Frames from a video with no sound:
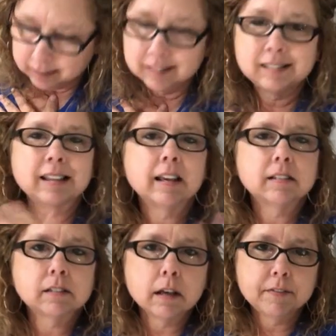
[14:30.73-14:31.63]

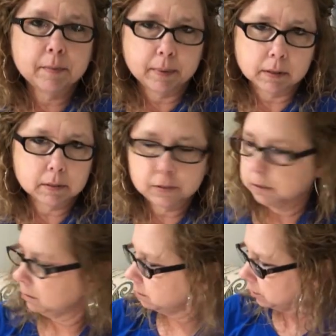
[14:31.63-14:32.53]
six of the
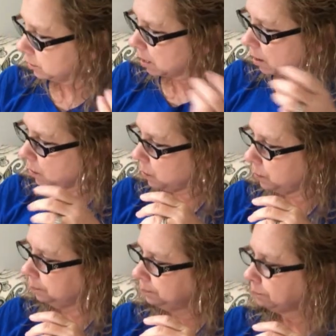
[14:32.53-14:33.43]
books.
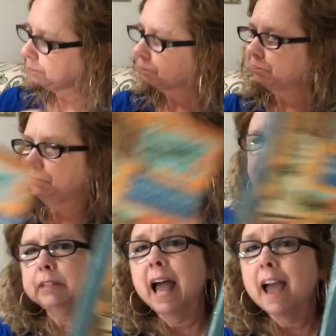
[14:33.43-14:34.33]
So
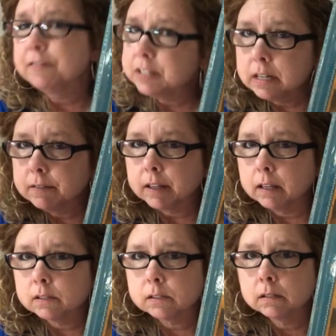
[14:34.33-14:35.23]
I have 10 of
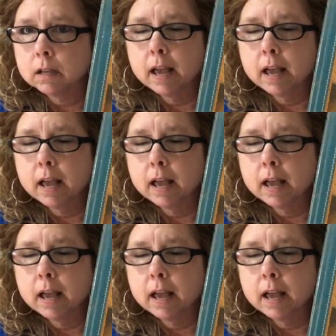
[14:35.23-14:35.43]
these.